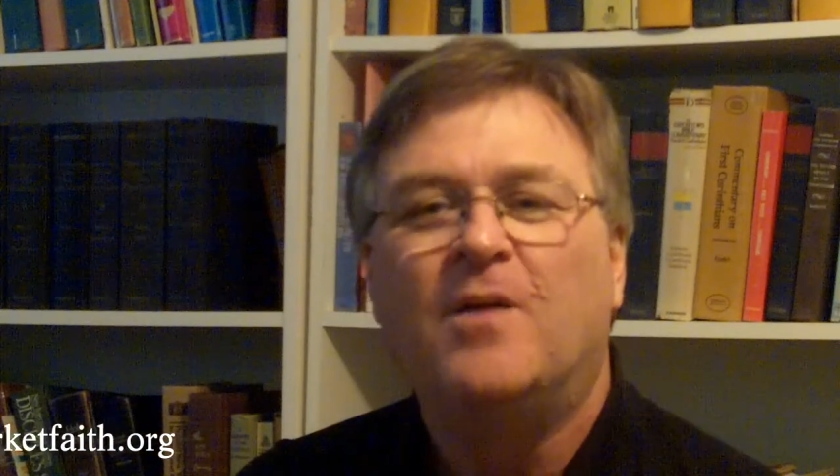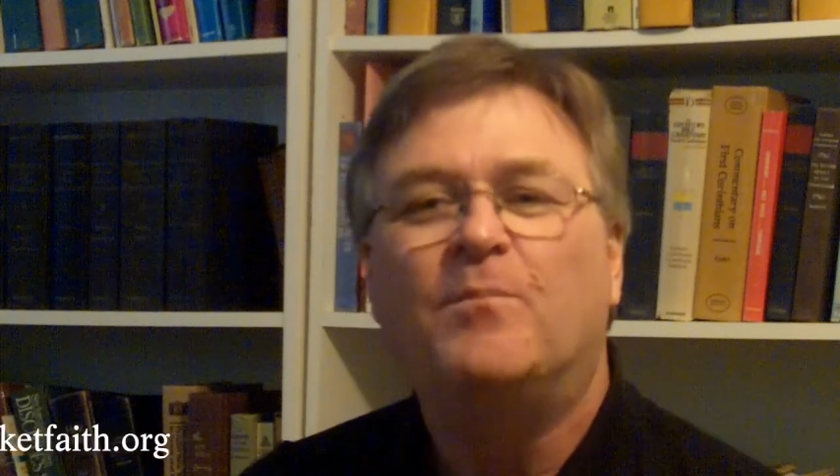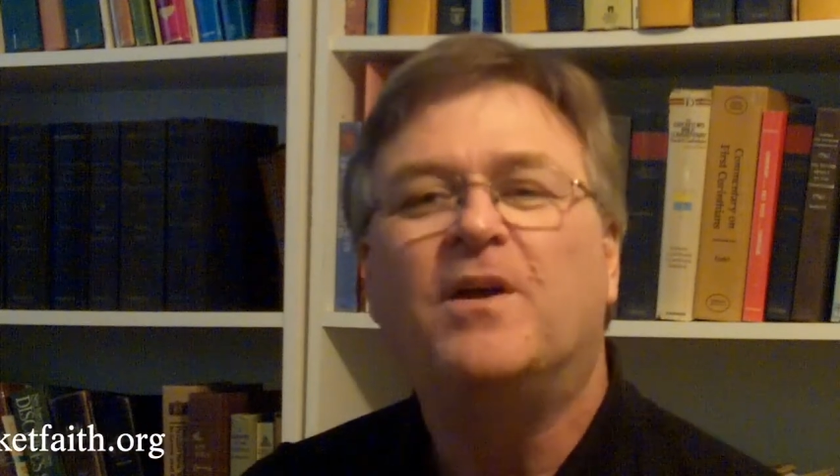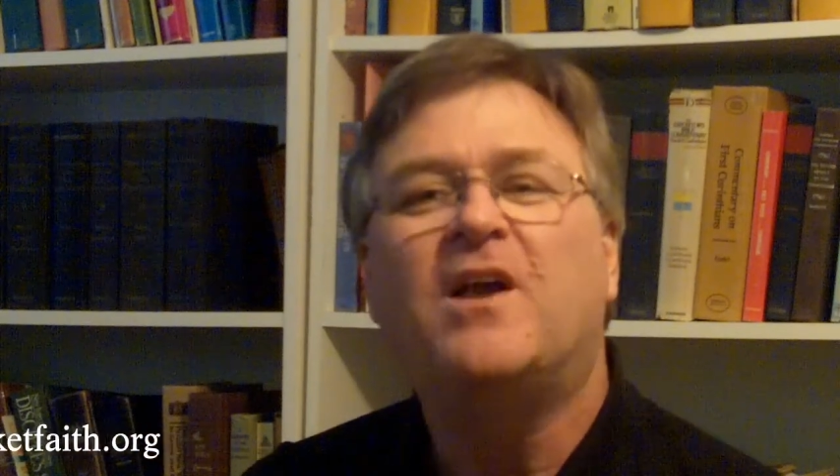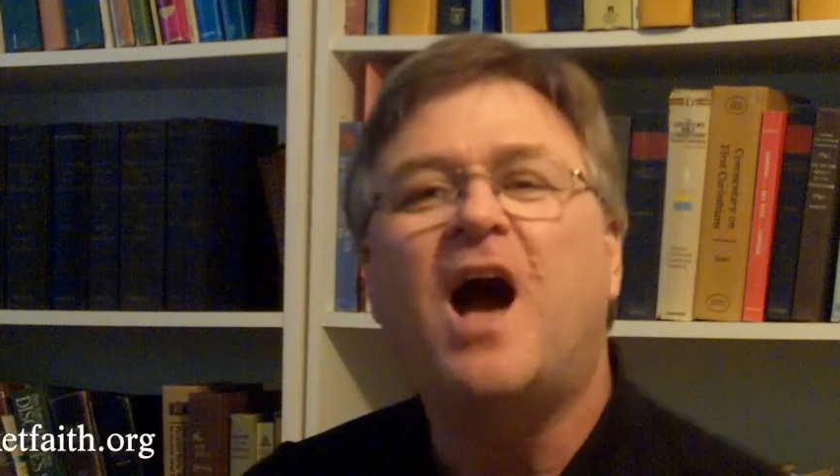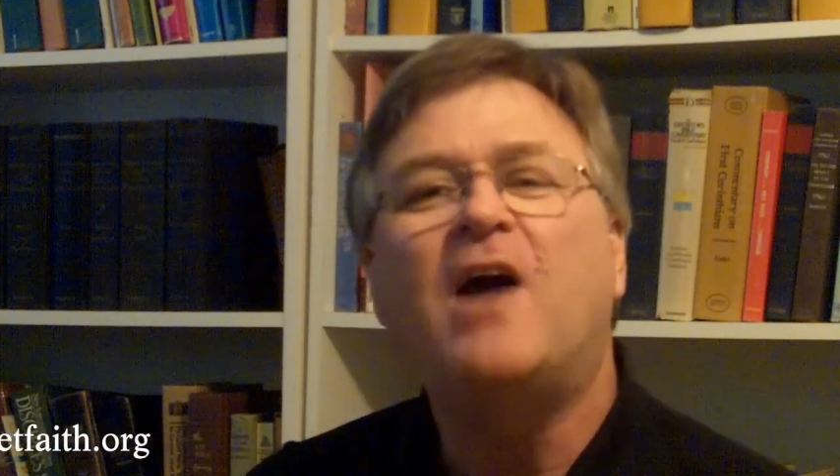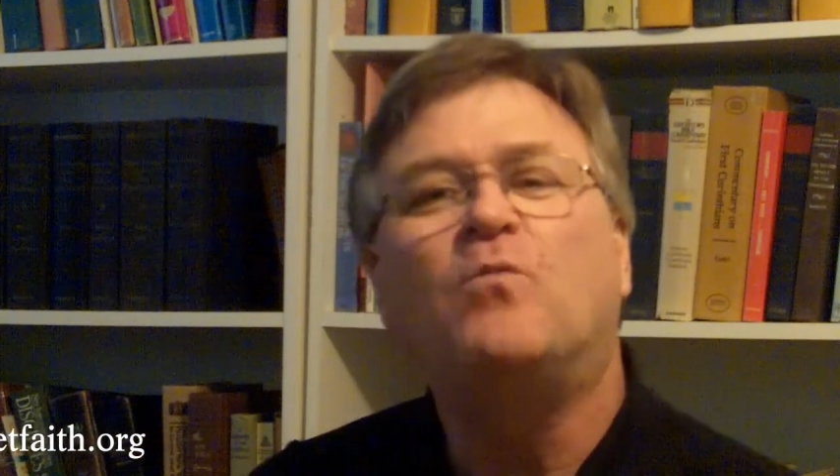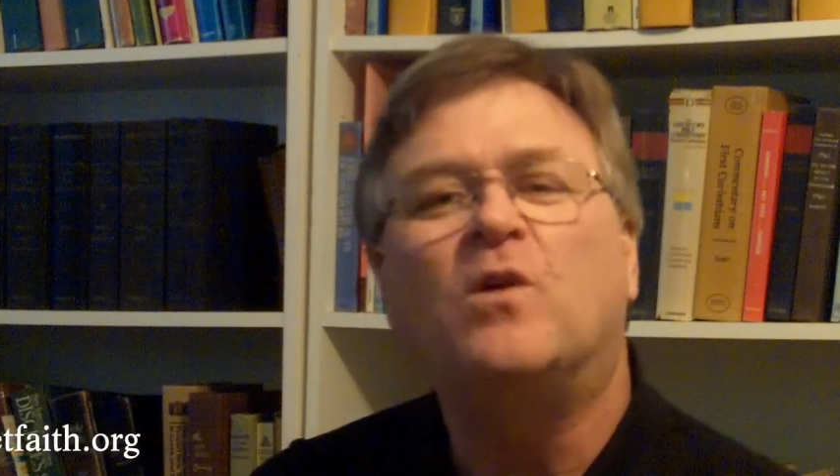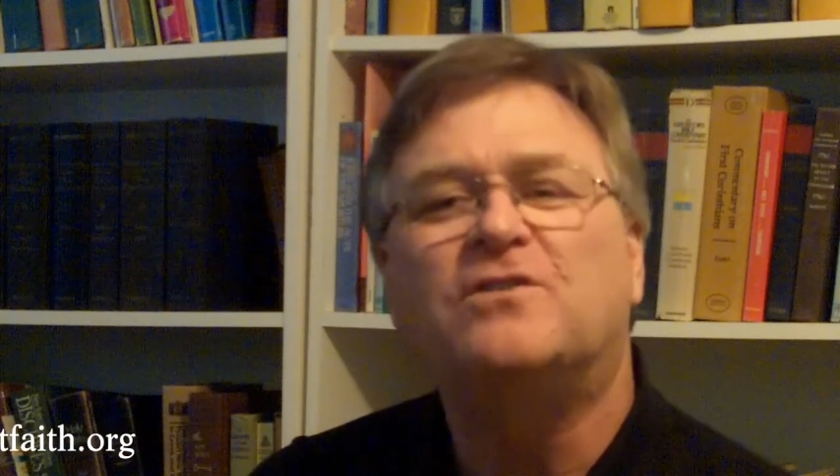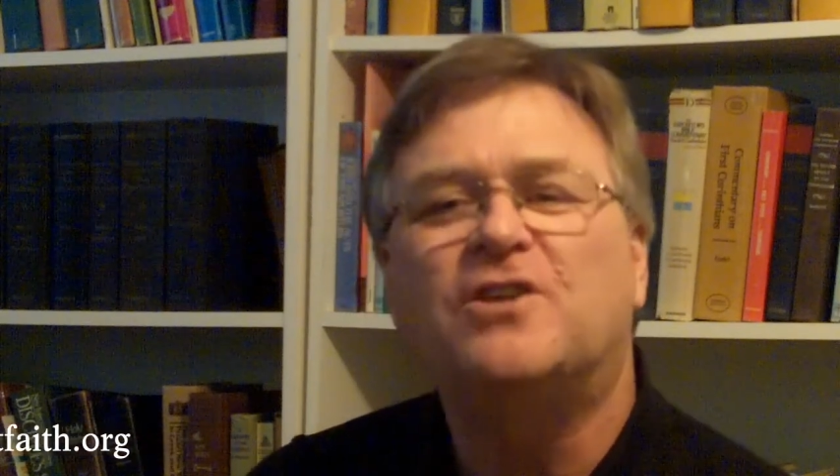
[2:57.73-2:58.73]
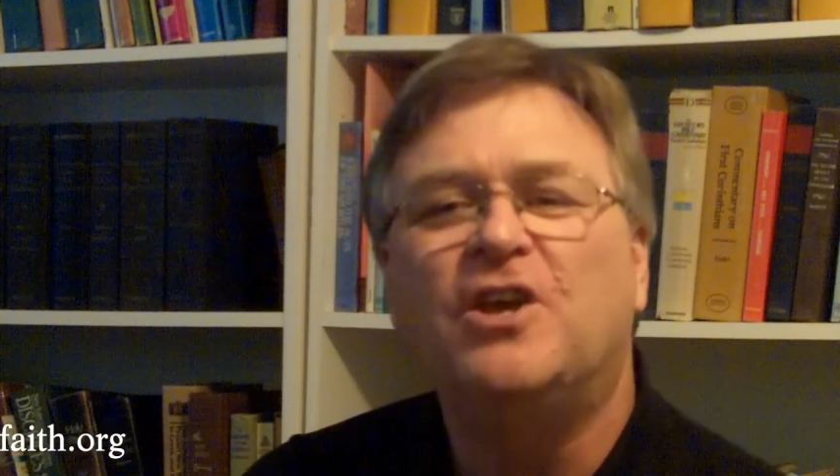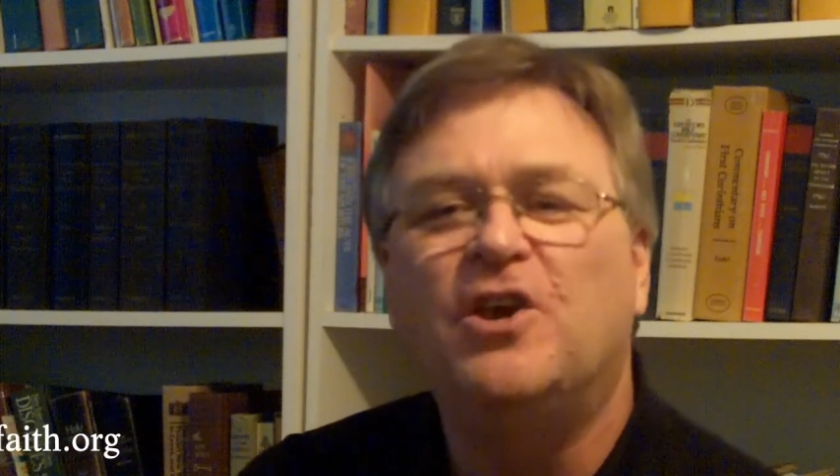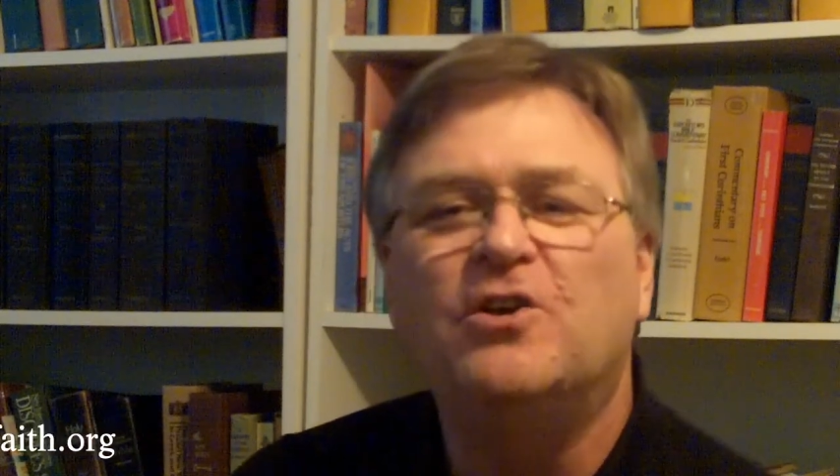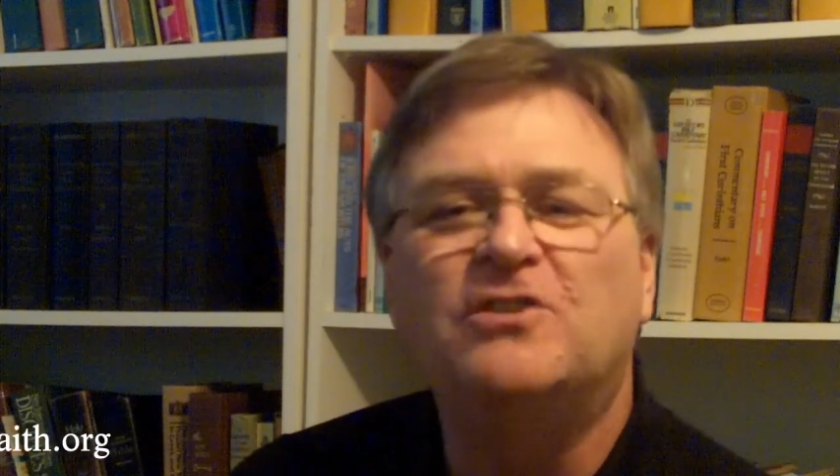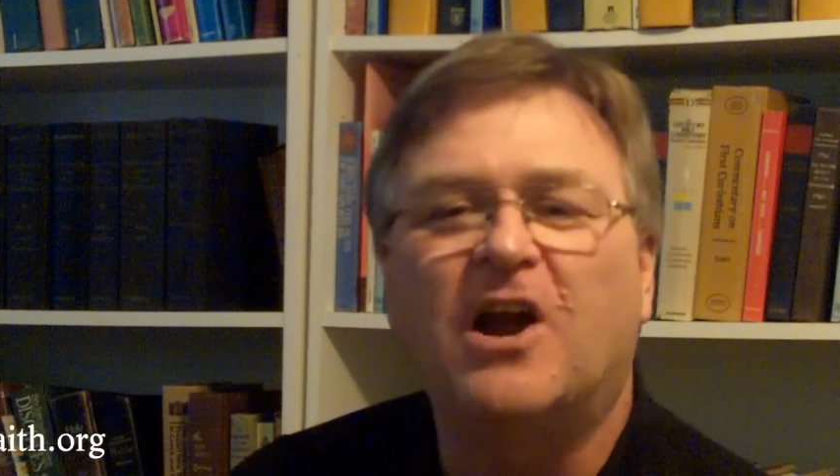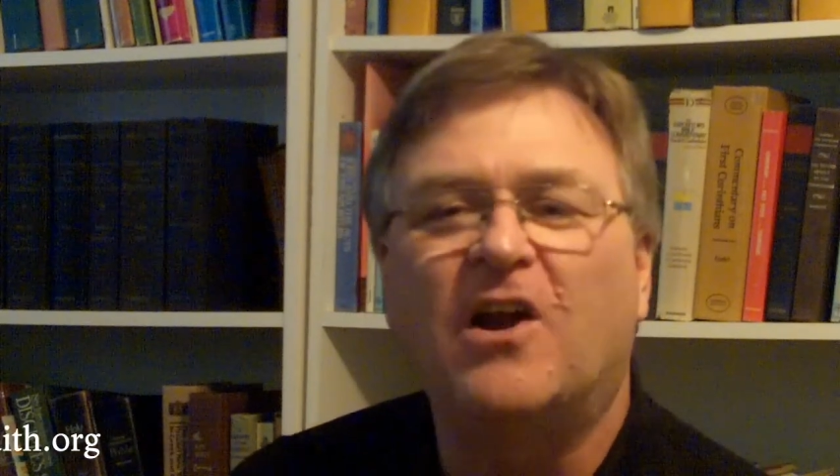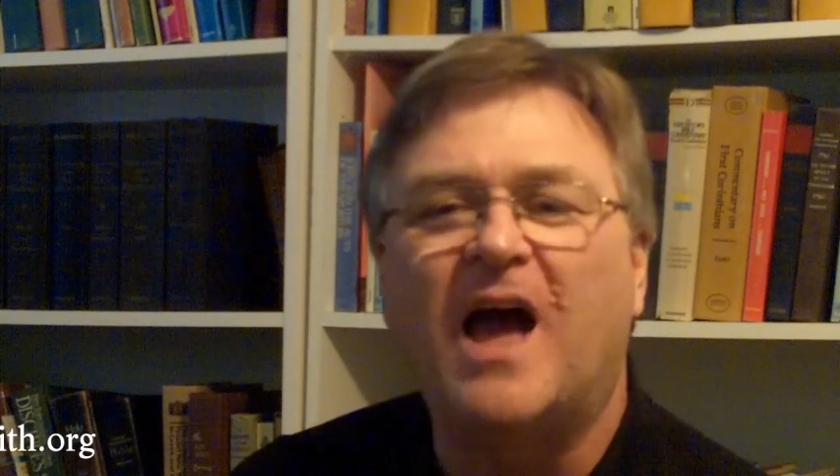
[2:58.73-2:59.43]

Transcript: But God wants to use our